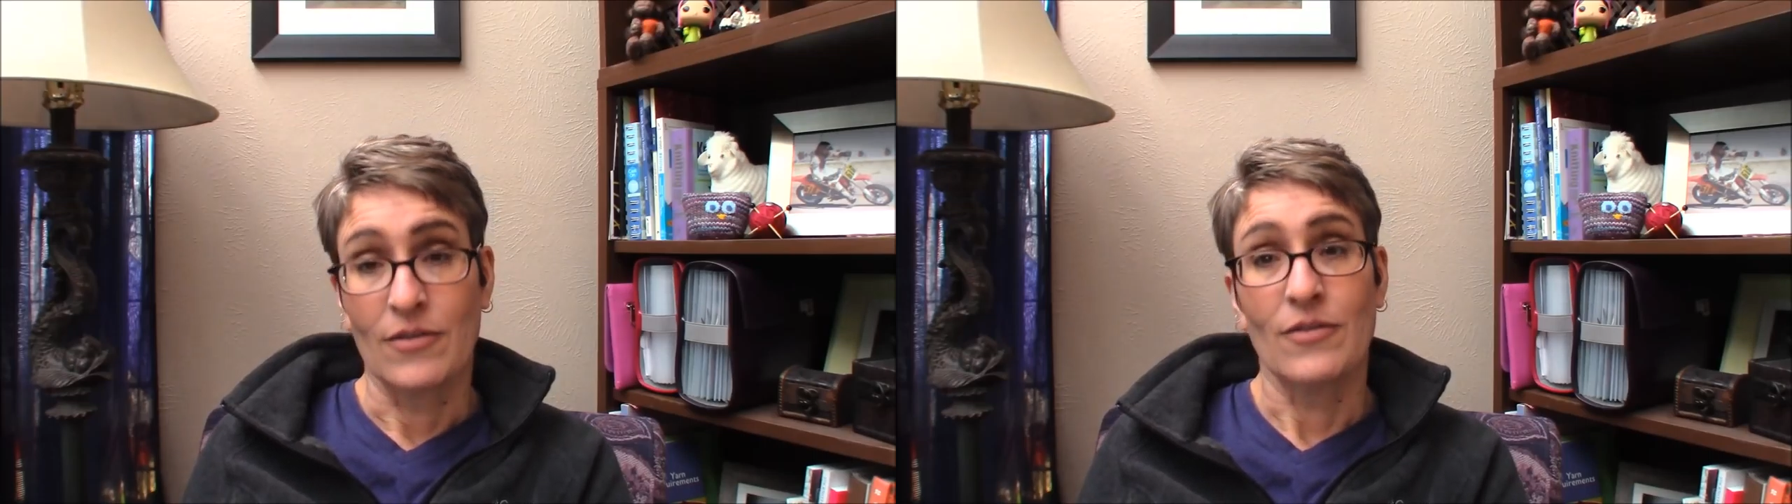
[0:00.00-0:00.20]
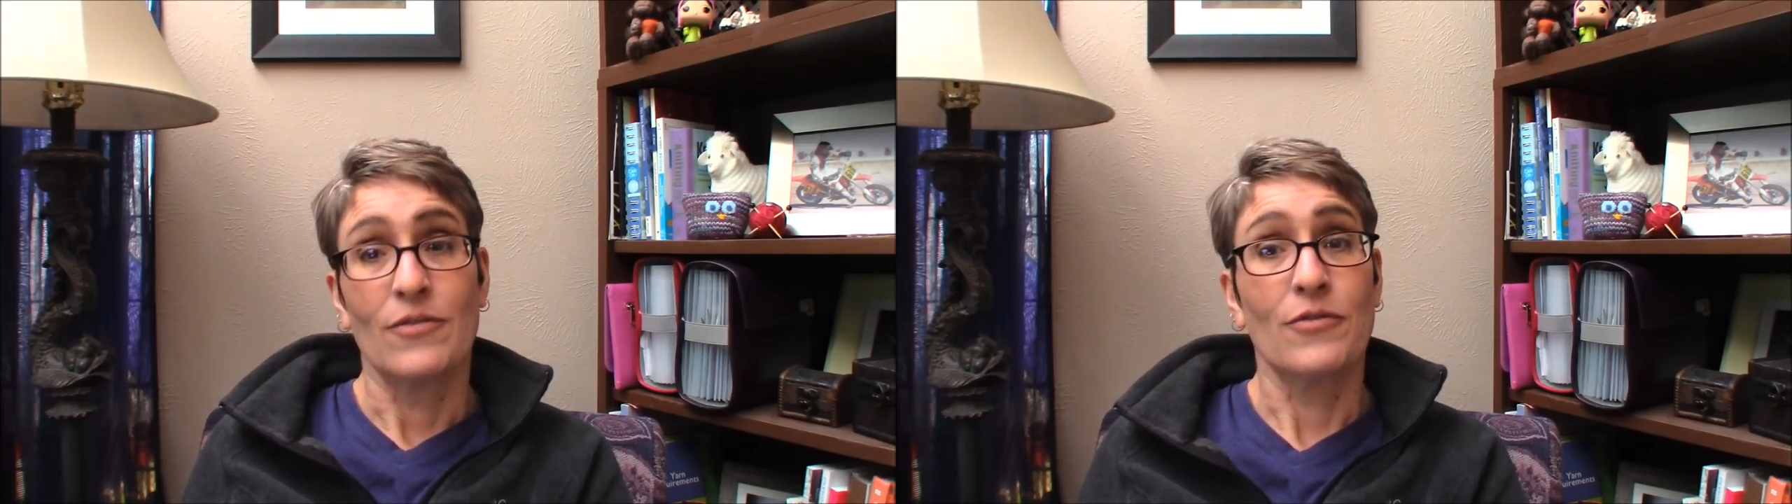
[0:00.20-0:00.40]

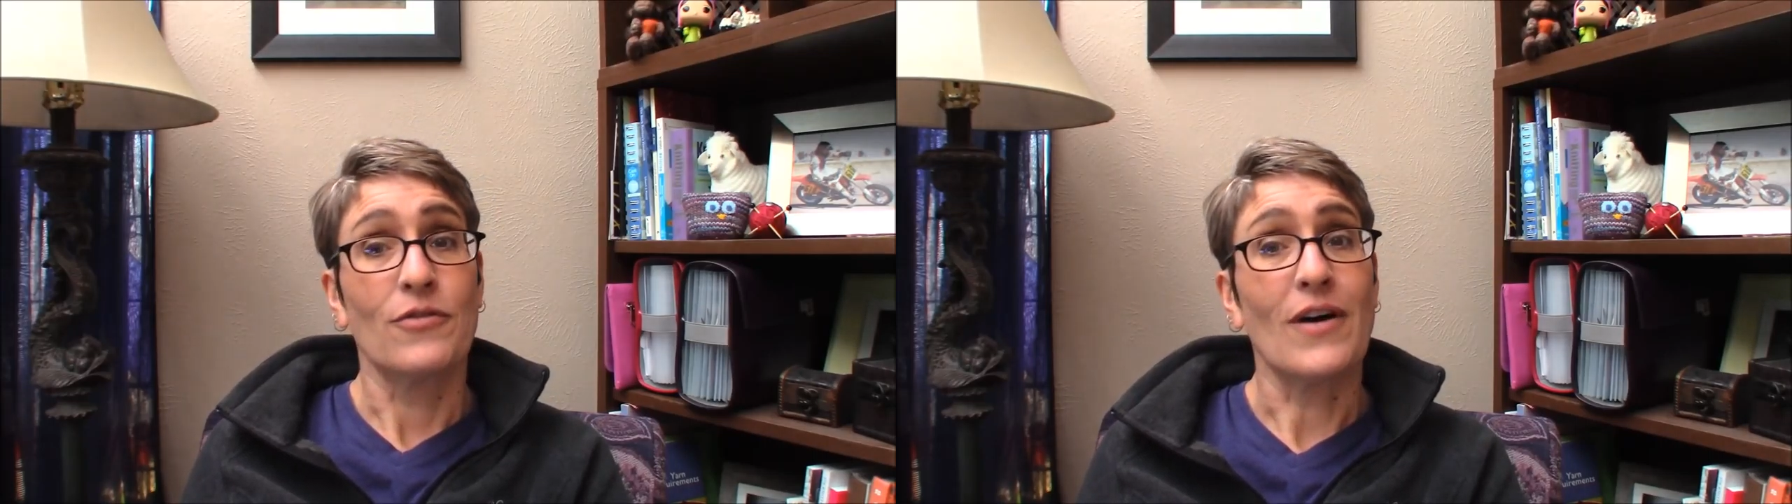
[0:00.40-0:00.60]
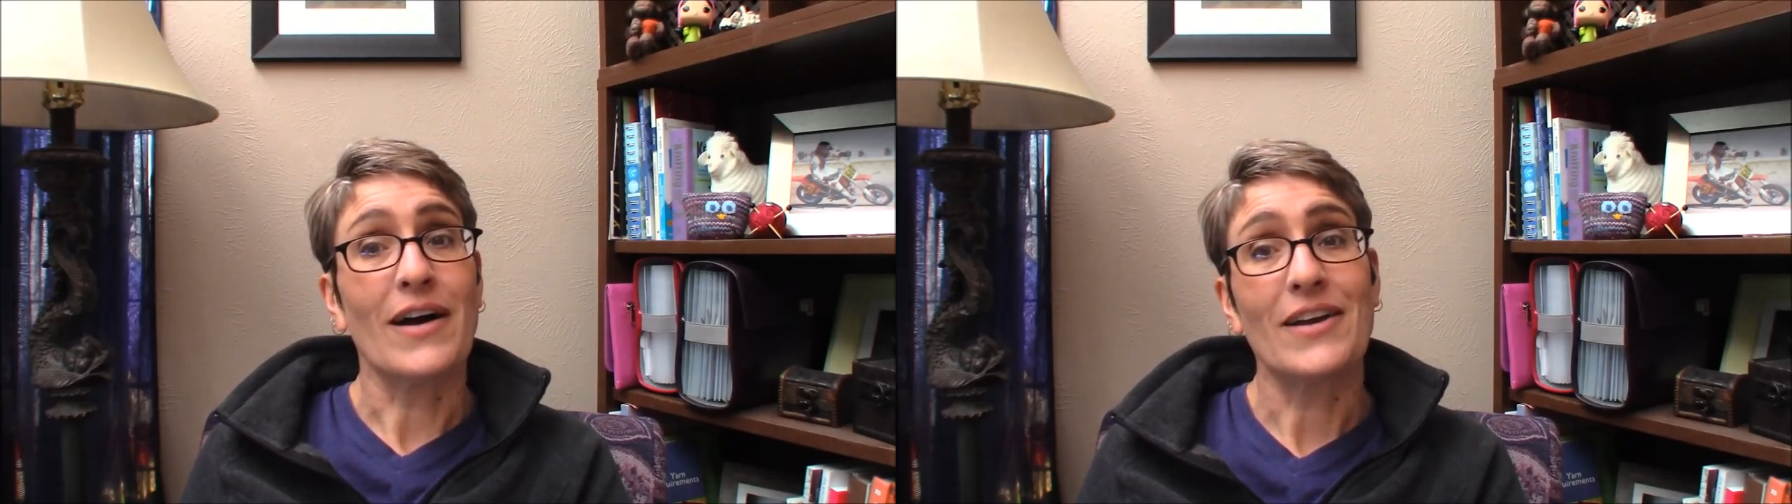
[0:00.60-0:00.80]

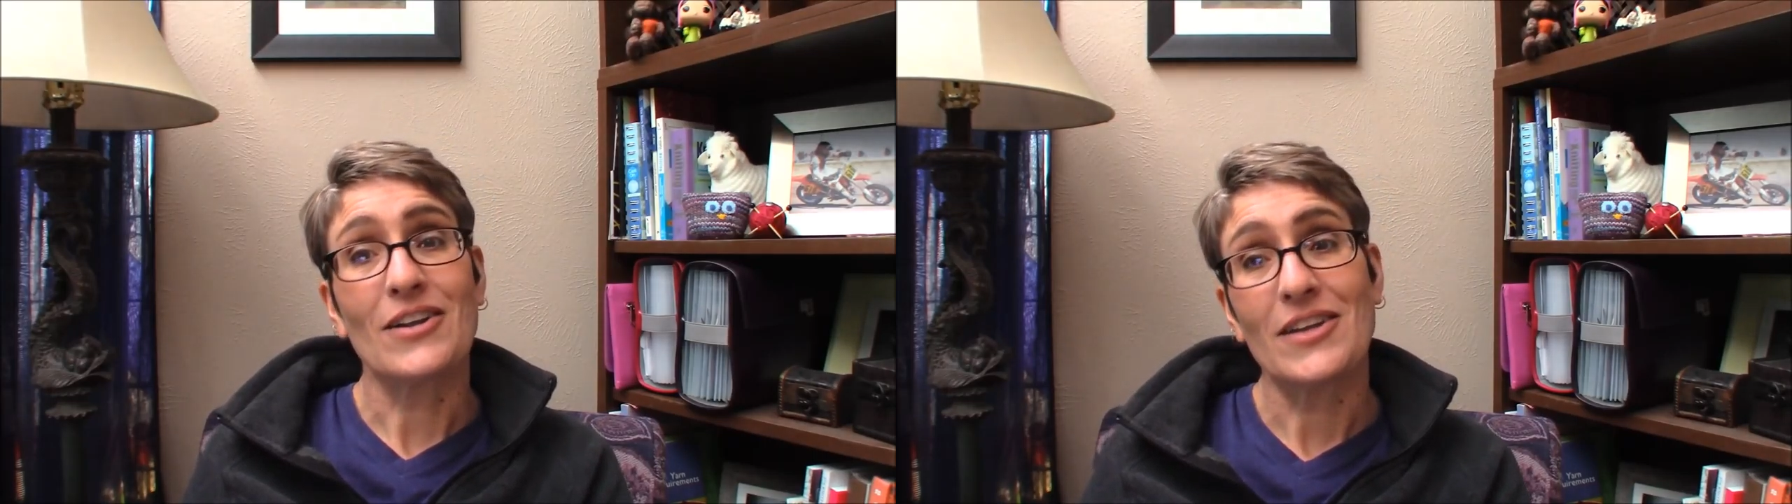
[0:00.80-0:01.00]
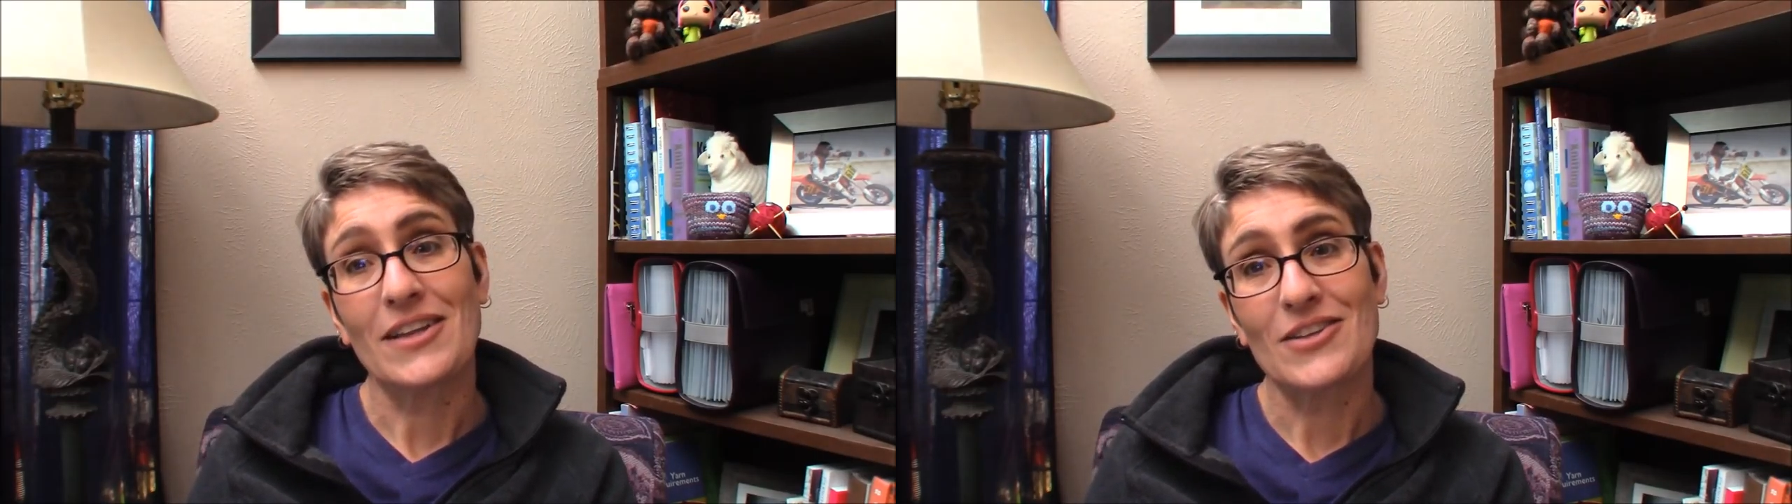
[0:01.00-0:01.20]

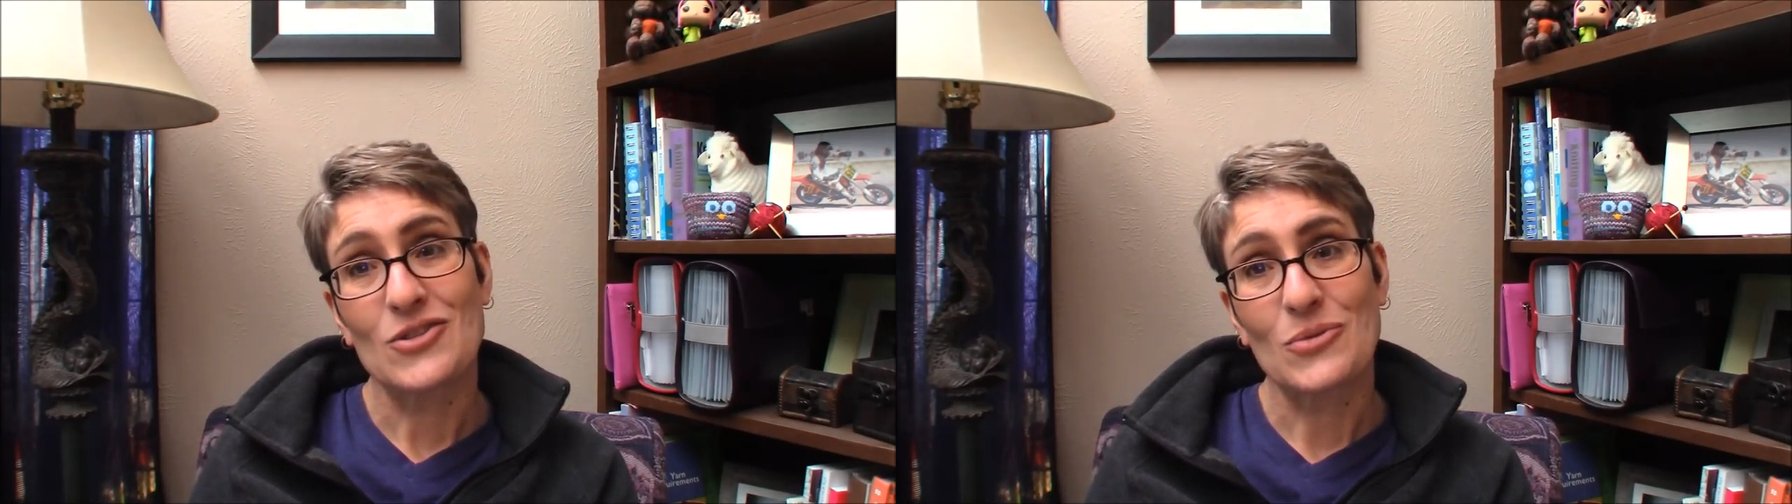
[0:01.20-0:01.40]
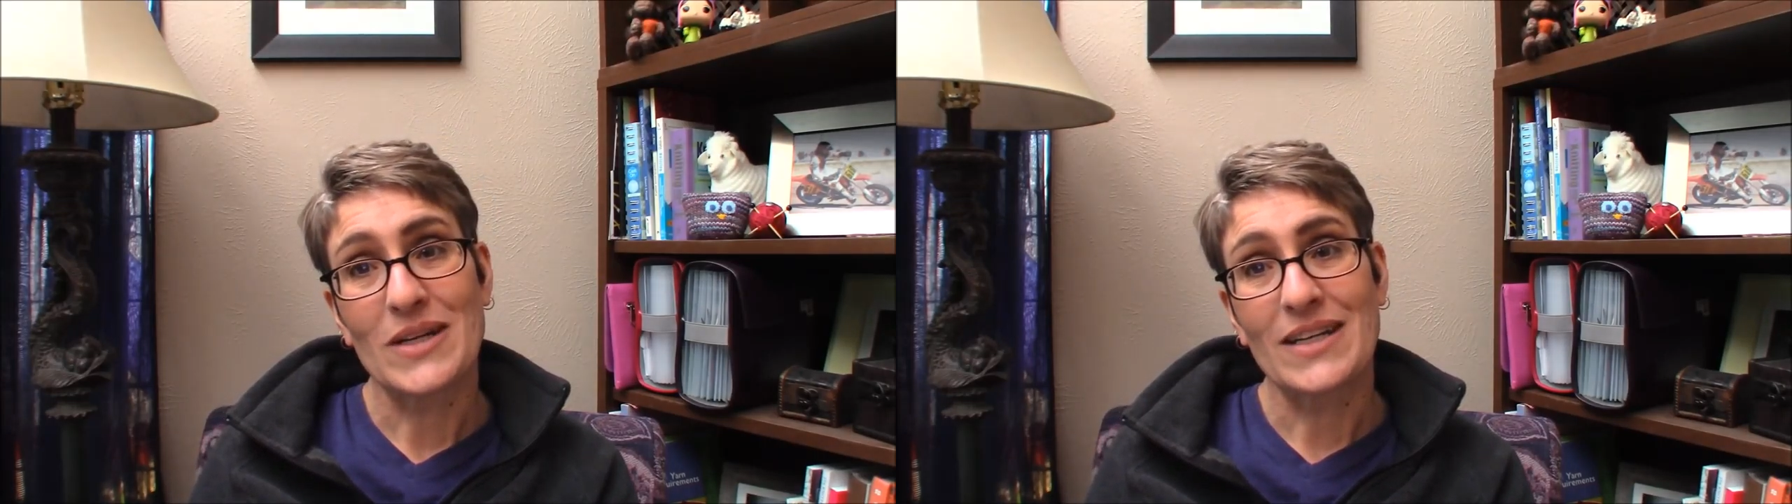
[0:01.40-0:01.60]
Finally this
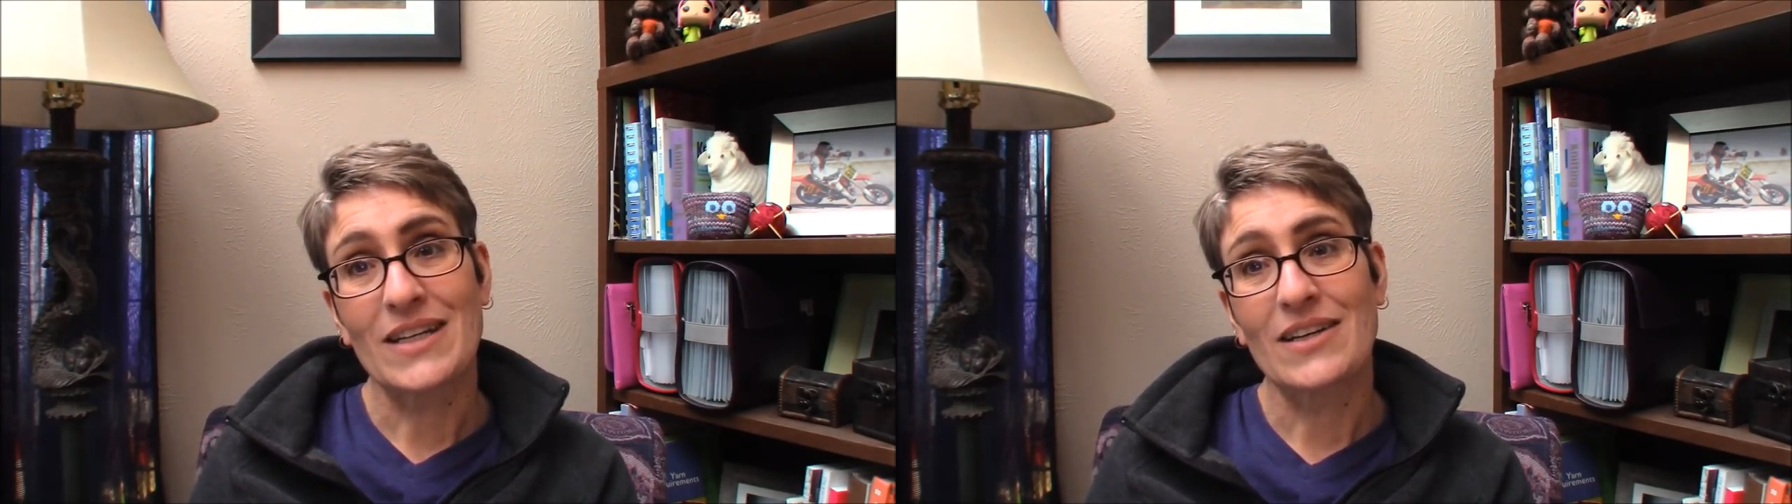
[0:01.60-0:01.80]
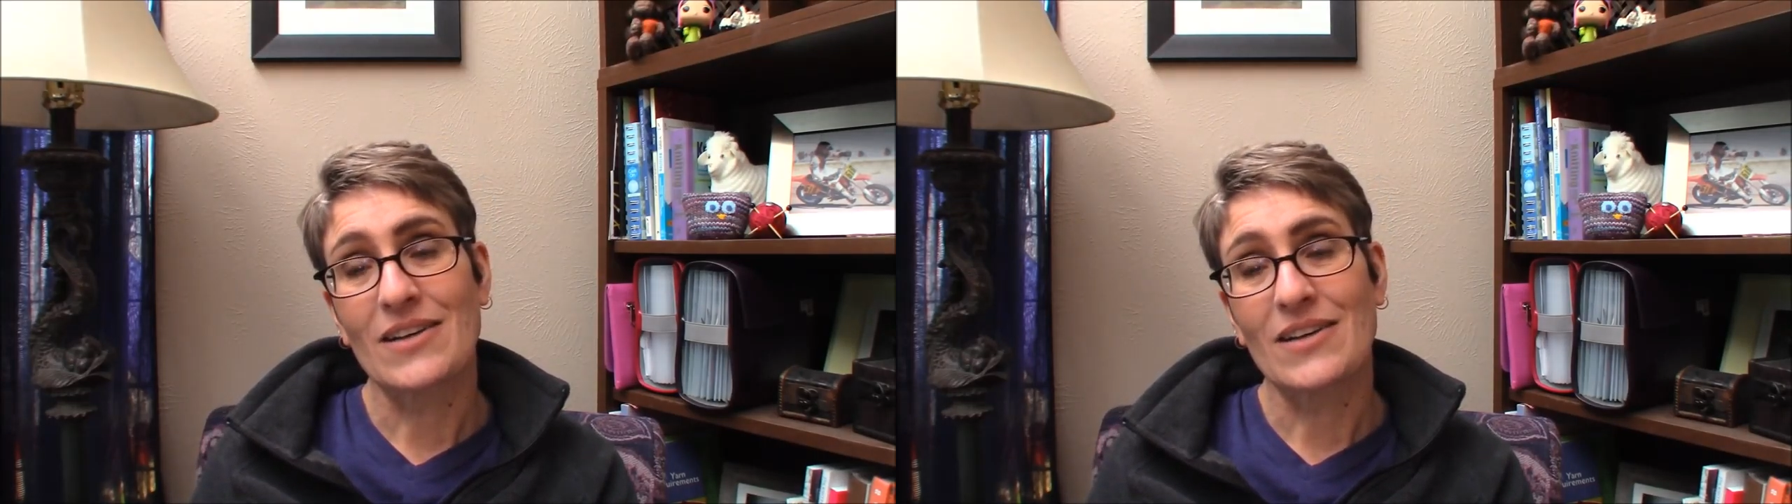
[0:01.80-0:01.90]
week,